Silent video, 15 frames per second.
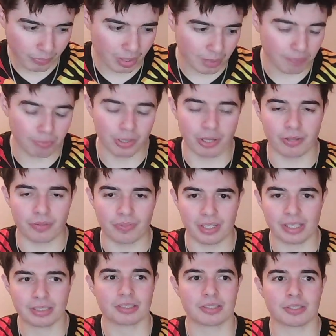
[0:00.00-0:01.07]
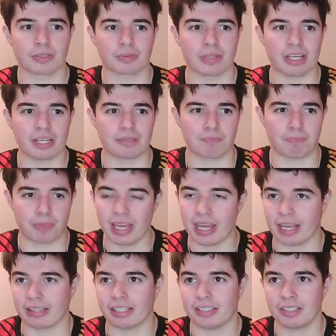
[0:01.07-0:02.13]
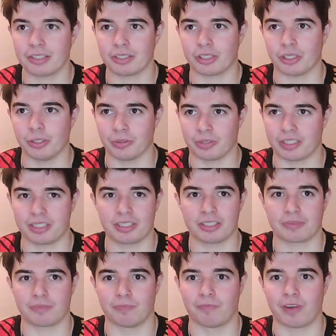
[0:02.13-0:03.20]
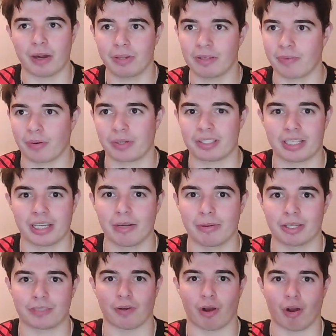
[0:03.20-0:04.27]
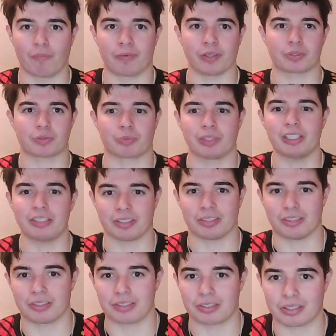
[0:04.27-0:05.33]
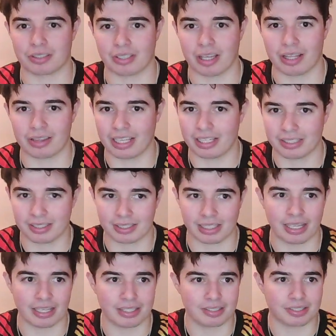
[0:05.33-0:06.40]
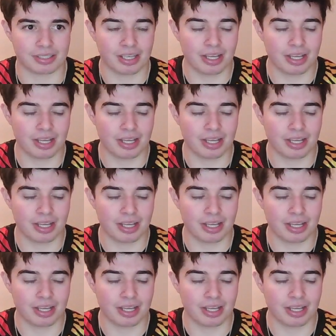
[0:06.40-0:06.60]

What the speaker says: But this is big. This is huge. This is very, very serious for obvious reasons. This is